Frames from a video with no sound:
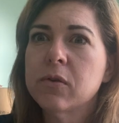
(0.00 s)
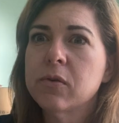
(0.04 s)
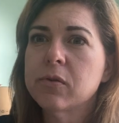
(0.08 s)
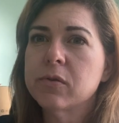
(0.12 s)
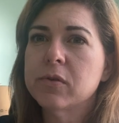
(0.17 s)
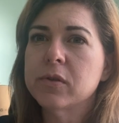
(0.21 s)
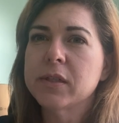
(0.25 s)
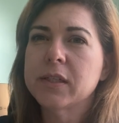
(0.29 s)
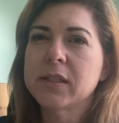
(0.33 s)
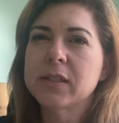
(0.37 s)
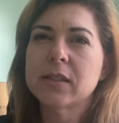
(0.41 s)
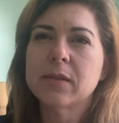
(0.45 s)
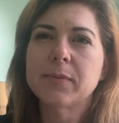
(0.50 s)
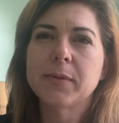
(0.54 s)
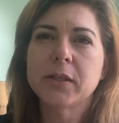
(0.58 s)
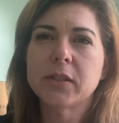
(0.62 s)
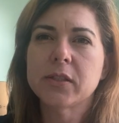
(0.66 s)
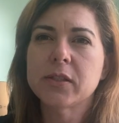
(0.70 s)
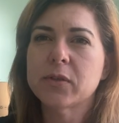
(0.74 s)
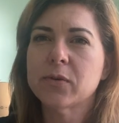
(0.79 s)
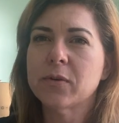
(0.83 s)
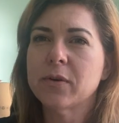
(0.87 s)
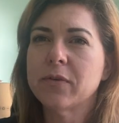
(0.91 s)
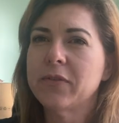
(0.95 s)
cold, it
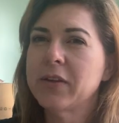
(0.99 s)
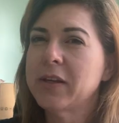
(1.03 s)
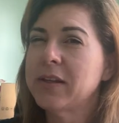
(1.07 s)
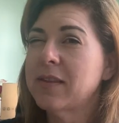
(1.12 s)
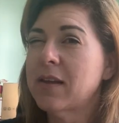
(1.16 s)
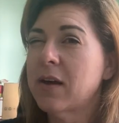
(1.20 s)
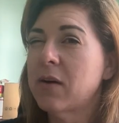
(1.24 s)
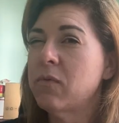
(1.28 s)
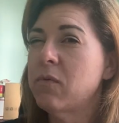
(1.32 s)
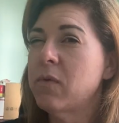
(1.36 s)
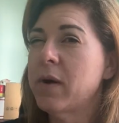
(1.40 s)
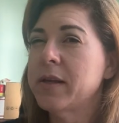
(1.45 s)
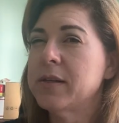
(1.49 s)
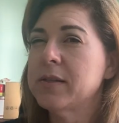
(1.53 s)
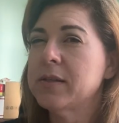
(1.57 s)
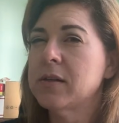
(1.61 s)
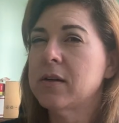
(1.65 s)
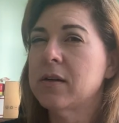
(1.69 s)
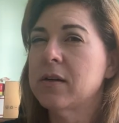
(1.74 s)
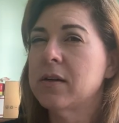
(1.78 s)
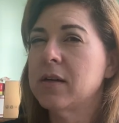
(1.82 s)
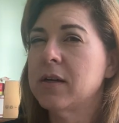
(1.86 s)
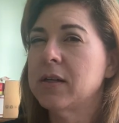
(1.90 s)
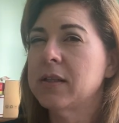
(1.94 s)
smells sort of like that wet
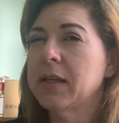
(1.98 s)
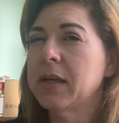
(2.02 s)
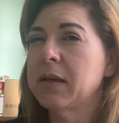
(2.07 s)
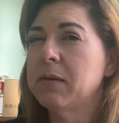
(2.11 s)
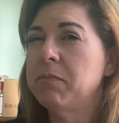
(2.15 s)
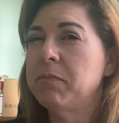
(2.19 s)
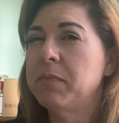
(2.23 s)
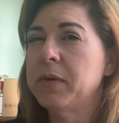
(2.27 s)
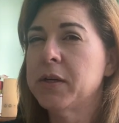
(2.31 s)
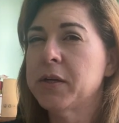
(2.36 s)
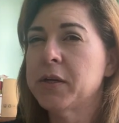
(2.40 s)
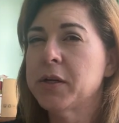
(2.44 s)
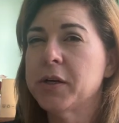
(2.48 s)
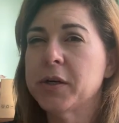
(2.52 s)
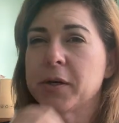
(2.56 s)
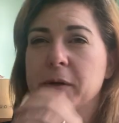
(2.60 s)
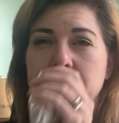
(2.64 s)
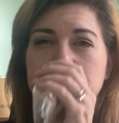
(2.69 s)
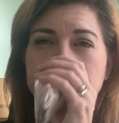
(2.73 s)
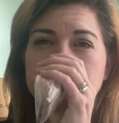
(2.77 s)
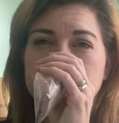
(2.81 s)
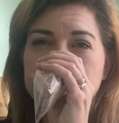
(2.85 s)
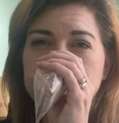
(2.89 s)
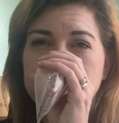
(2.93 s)
dog, like
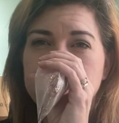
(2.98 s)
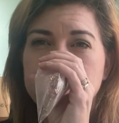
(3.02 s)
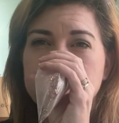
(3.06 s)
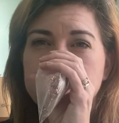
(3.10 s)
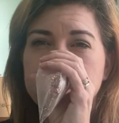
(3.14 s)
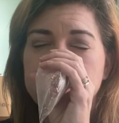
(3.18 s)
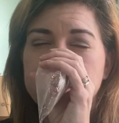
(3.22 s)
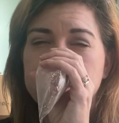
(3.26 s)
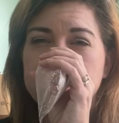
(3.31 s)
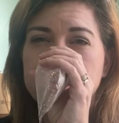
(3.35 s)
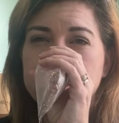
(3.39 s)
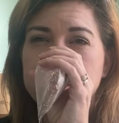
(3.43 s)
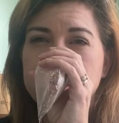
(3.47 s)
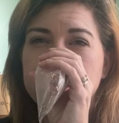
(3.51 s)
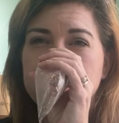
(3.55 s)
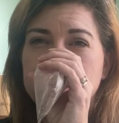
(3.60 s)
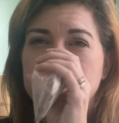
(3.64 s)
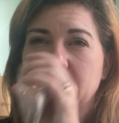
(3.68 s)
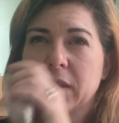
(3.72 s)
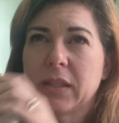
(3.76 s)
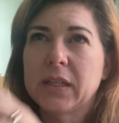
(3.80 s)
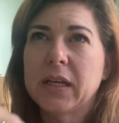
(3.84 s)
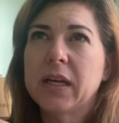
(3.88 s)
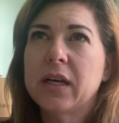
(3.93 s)
bitter,
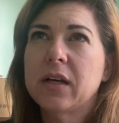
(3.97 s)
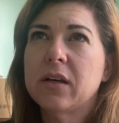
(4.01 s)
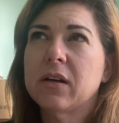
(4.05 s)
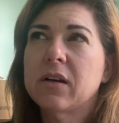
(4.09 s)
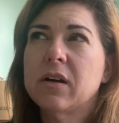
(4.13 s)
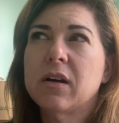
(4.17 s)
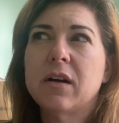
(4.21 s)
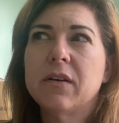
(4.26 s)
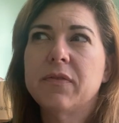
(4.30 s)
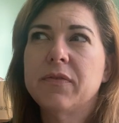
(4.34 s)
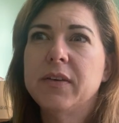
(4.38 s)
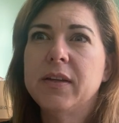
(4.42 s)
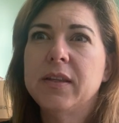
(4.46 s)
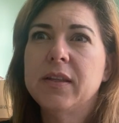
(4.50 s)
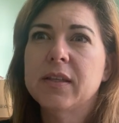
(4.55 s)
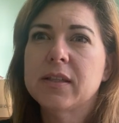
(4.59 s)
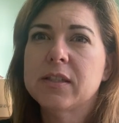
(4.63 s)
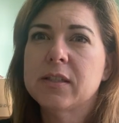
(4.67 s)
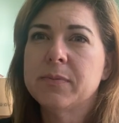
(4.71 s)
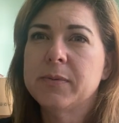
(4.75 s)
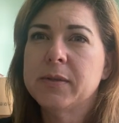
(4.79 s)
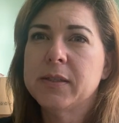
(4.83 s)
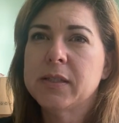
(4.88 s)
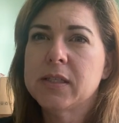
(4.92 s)
like coffee
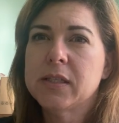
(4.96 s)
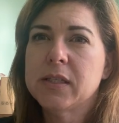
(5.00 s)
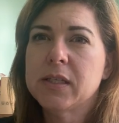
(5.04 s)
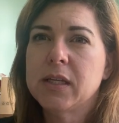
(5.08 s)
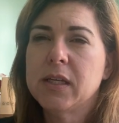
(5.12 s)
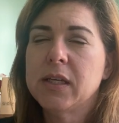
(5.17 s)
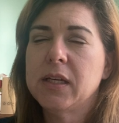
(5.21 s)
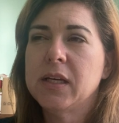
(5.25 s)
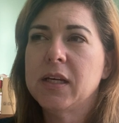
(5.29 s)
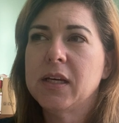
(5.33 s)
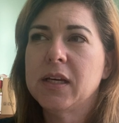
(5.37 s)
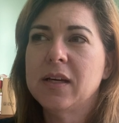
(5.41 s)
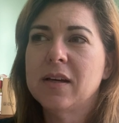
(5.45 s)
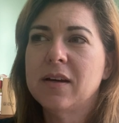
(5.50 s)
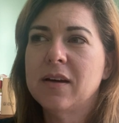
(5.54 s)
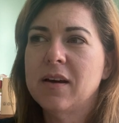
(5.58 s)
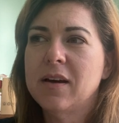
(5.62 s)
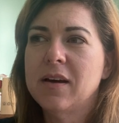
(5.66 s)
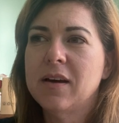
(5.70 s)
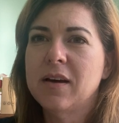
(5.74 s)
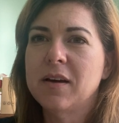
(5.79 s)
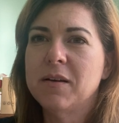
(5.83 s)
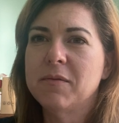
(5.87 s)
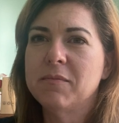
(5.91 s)
that's been sitting,
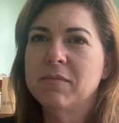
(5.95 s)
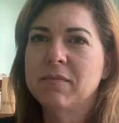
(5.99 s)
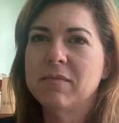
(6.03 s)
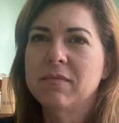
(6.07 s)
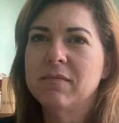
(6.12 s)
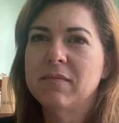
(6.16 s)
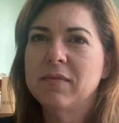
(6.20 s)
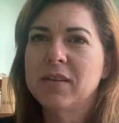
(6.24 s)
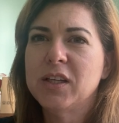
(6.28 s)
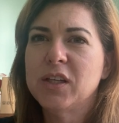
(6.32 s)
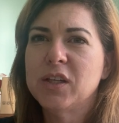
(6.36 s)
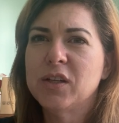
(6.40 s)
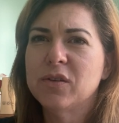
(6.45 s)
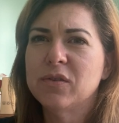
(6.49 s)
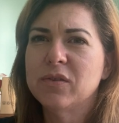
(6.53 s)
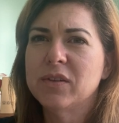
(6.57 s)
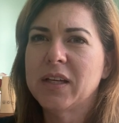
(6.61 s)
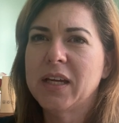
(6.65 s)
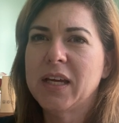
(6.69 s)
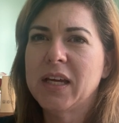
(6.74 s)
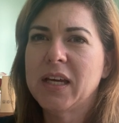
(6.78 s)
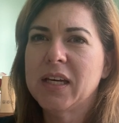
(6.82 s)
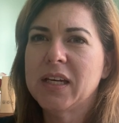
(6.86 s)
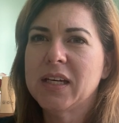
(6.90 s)
um, you know,
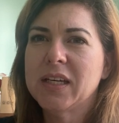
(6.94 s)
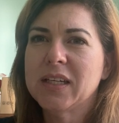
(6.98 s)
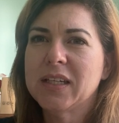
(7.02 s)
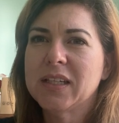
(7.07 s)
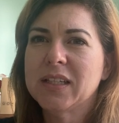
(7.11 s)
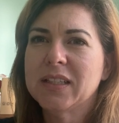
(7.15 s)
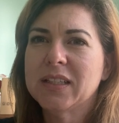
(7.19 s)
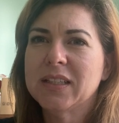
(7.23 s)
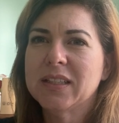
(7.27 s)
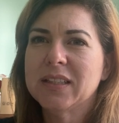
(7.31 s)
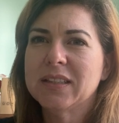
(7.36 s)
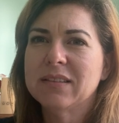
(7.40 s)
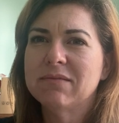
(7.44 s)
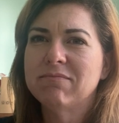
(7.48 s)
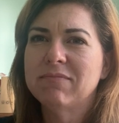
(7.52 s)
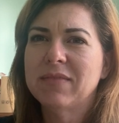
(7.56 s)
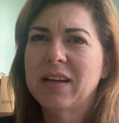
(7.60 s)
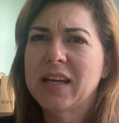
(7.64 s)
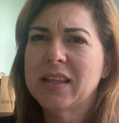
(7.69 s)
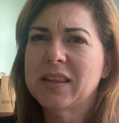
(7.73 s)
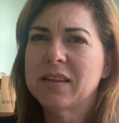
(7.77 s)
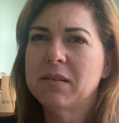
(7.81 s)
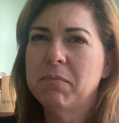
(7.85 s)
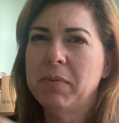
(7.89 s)
like
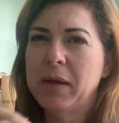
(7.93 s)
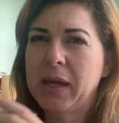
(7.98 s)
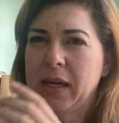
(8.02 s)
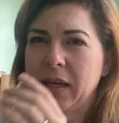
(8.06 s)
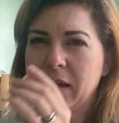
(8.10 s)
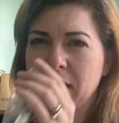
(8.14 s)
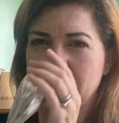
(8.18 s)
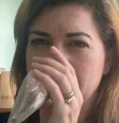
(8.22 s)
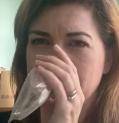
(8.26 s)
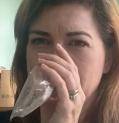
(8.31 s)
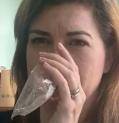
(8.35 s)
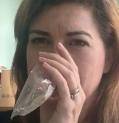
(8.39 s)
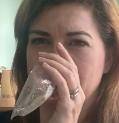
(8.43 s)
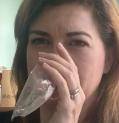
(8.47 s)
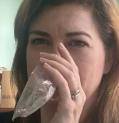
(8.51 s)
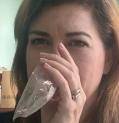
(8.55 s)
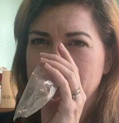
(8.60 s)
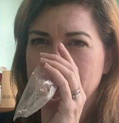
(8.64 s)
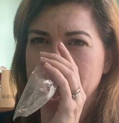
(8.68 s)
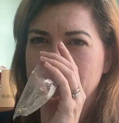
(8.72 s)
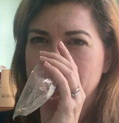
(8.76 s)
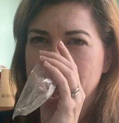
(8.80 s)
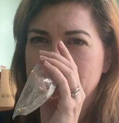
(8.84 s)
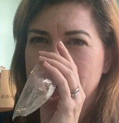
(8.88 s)
at the bank
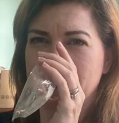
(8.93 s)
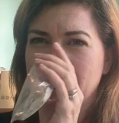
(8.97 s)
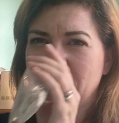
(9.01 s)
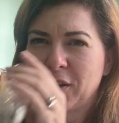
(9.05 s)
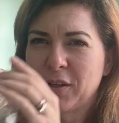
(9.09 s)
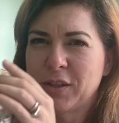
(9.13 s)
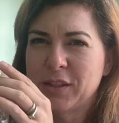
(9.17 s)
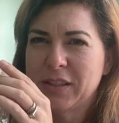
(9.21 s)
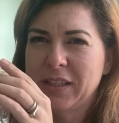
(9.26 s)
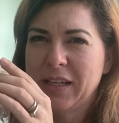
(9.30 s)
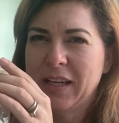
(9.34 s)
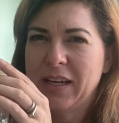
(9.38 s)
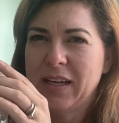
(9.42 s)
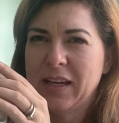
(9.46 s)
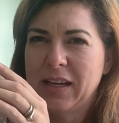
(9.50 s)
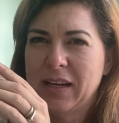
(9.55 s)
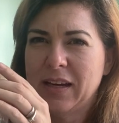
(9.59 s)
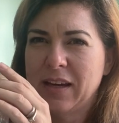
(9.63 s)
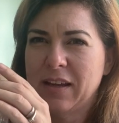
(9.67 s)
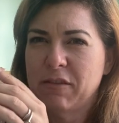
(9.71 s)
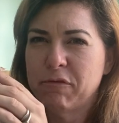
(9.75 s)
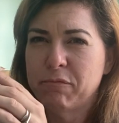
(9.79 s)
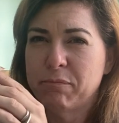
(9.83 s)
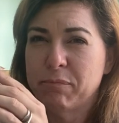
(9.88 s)
all day,
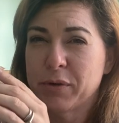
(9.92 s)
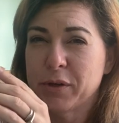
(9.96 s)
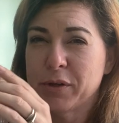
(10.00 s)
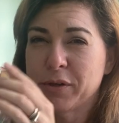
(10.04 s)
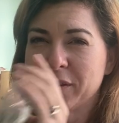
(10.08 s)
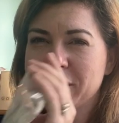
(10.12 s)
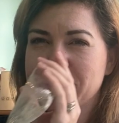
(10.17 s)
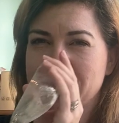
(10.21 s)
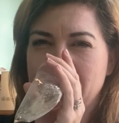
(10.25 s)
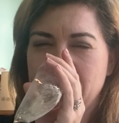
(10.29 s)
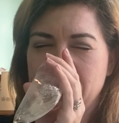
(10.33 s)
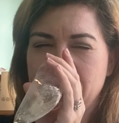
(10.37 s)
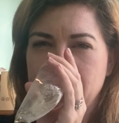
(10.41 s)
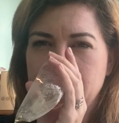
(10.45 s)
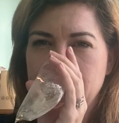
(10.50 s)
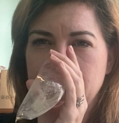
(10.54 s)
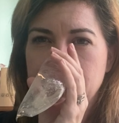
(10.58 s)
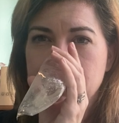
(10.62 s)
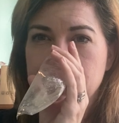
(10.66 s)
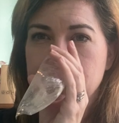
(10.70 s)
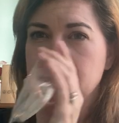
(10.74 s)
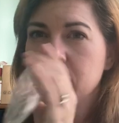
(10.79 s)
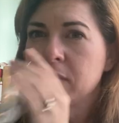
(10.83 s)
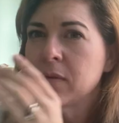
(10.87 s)
kind of burned coffee,
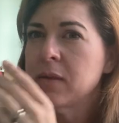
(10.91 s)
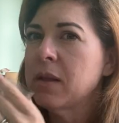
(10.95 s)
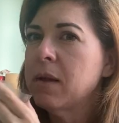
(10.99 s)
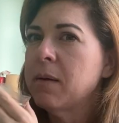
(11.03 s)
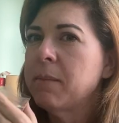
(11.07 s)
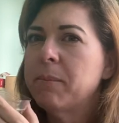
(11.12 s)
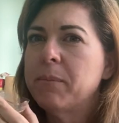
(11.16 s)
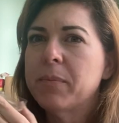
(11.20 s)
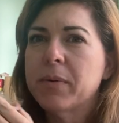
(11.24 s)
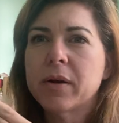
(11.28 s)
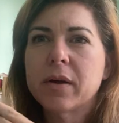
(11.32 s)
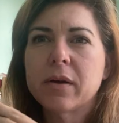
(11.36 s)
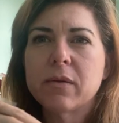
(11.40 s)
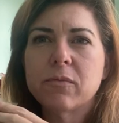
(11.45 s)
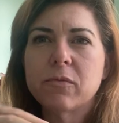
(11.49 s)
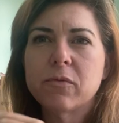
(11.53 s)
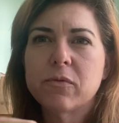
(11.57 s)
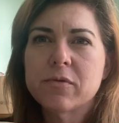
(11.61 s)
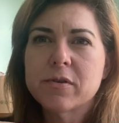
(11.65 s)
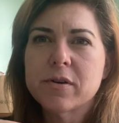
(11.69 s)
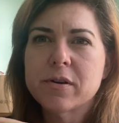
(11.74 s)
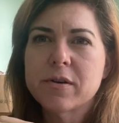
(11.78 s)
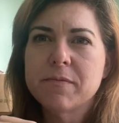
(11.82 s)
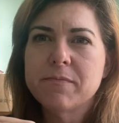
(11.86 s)
but on
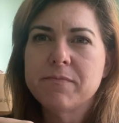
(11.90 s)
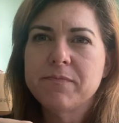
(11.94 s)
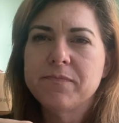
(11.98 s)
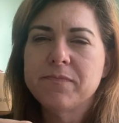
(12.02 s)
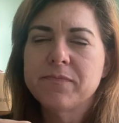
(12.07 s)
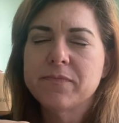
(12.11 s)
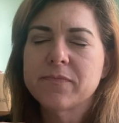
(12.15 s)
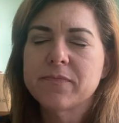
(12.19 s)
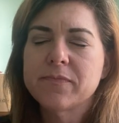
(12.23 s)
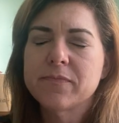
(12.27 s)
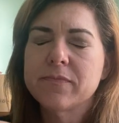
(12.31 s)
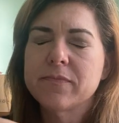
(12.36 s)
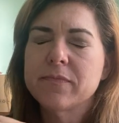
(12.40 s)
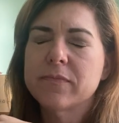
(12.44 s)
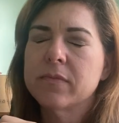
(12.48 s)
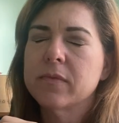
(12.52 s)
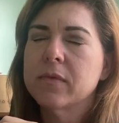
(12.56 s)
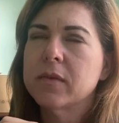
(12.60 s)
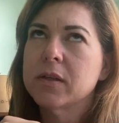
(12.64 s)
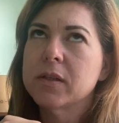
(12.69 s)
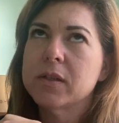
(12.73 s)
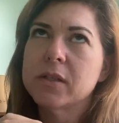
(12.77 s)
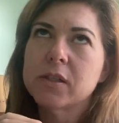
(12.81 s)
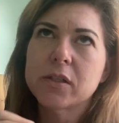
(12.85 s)
warm,
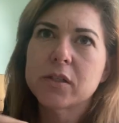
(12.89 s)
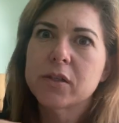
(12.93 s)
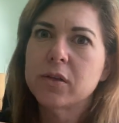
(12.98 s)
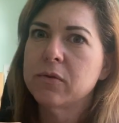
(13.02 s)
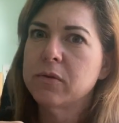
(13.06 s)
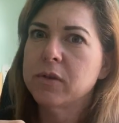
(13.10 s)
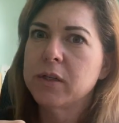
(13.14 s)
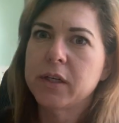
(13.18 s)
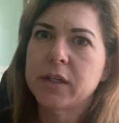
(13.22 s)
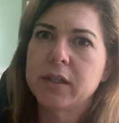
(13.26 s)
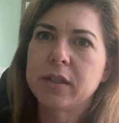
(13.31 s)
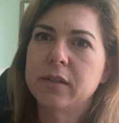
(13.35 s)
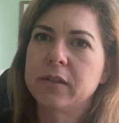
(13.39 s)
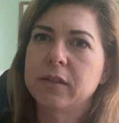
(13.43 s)
so good.